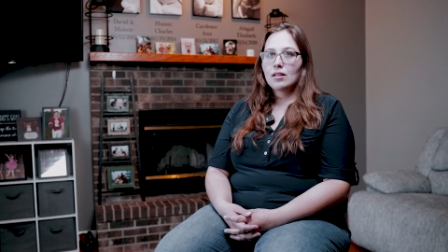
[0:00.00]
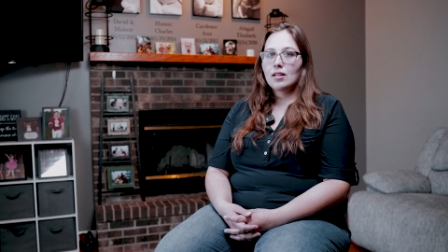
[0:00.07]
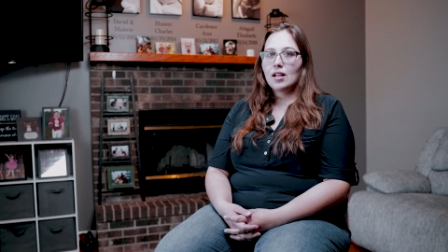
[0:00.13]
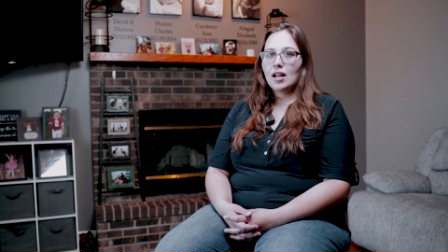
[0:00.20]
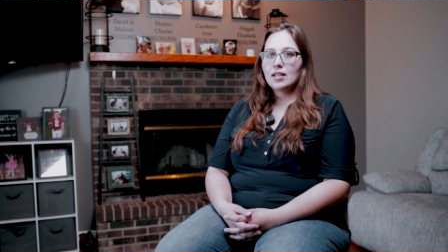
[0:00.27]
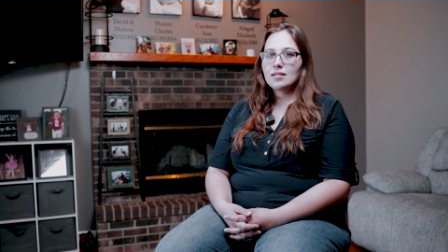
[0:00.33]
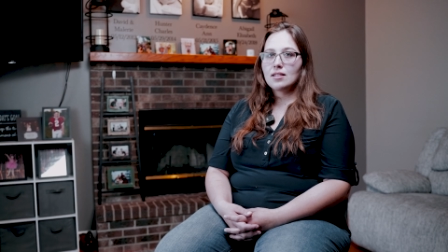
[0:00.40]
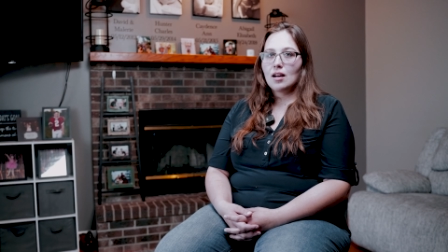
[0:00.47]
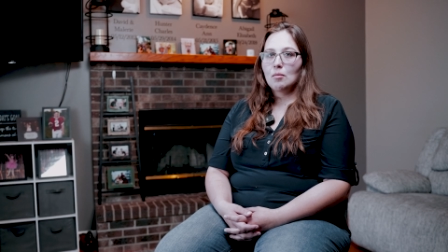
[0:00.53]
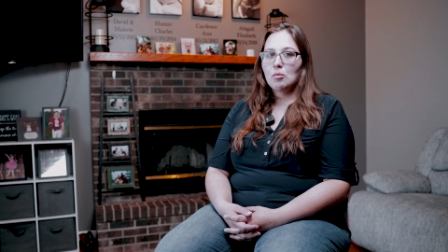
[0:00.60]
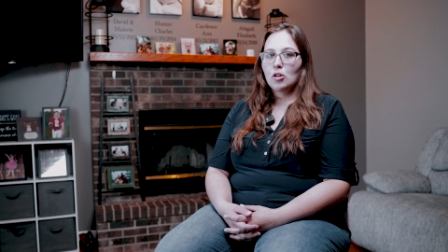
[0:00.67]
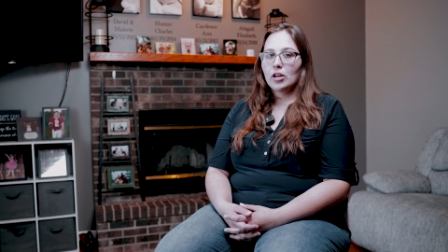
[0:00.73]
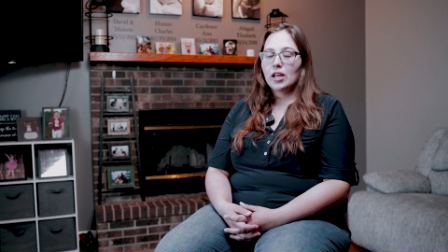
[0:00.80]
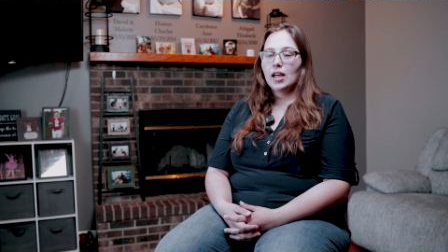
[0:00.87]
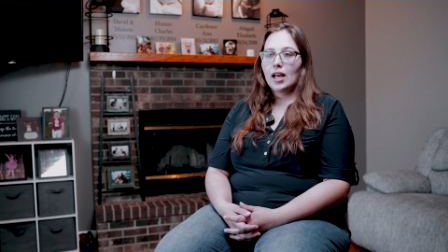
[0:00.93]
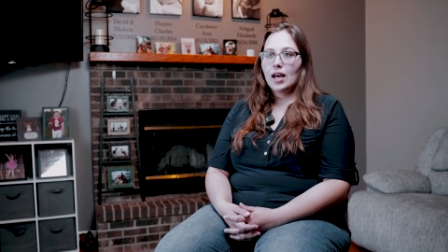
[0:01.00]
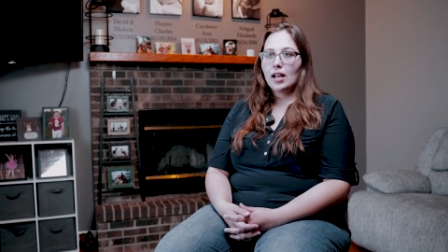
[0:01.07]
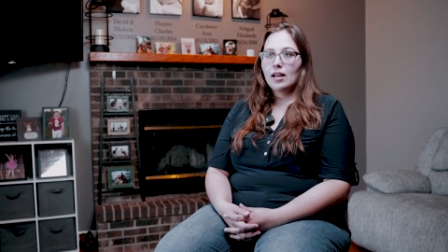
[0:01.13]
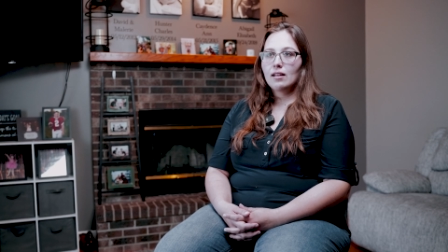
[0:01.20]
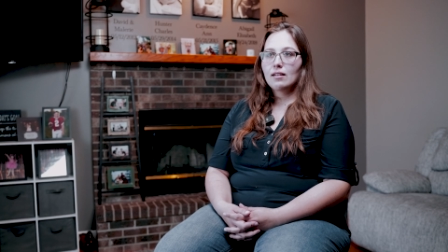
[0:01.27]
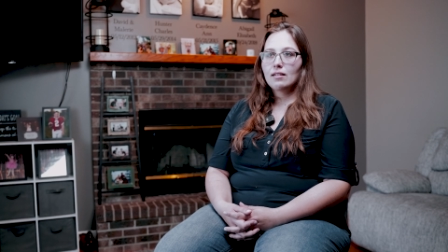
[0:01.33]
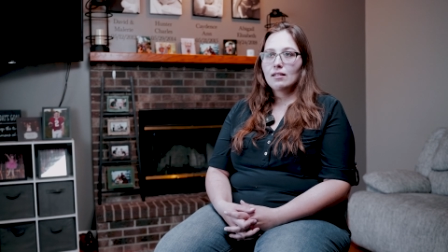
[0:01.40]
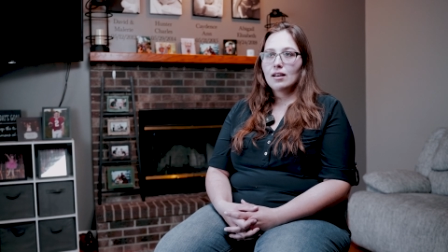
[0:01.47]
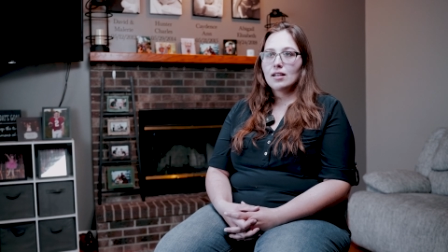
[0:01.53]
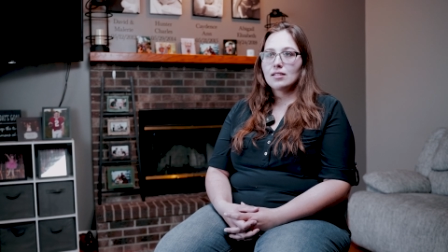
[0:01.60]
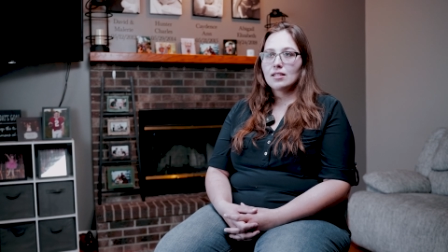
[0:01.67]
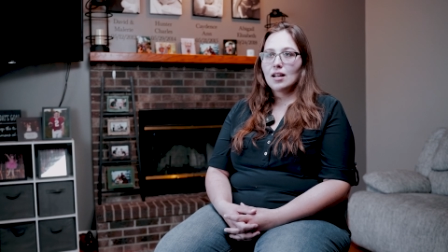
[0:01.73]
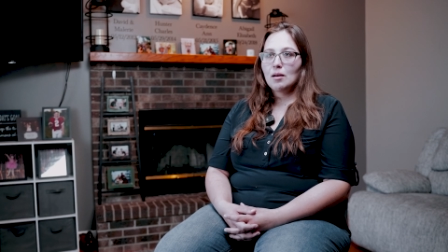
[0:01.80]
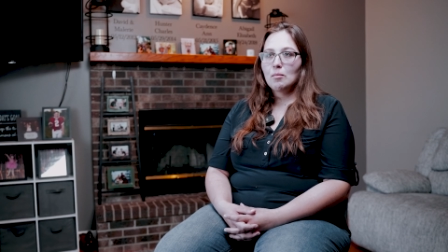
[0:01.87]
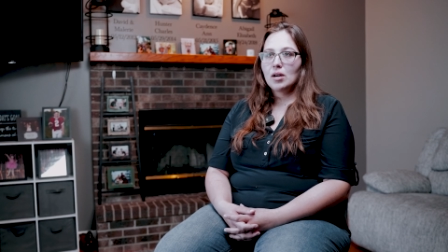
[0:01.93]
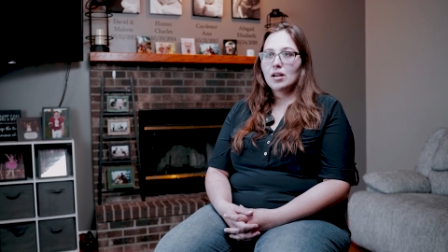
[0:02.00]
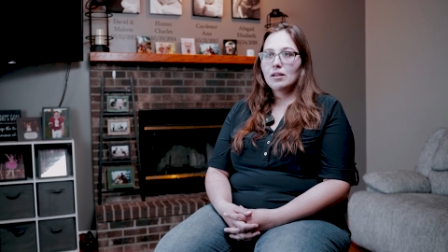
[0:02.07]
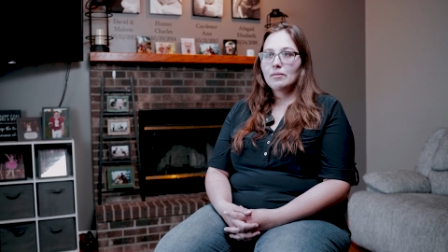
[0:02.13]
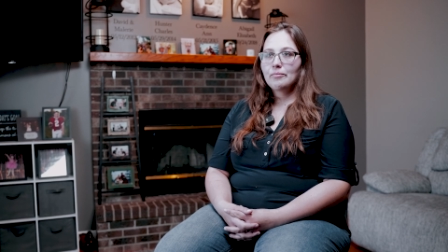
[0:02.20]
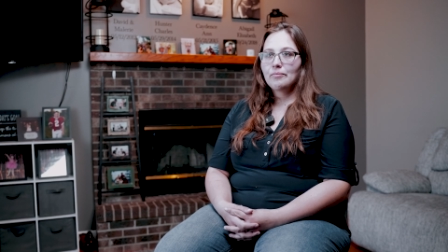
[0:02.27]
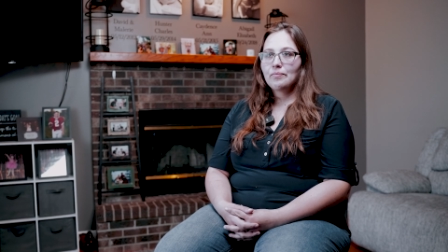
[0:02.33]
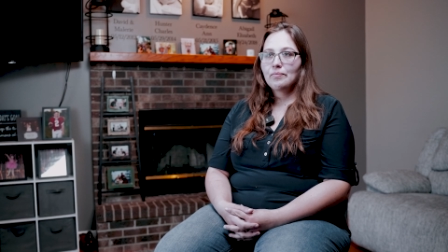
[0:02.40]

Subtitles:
that I stopped looking at it as a nightmare.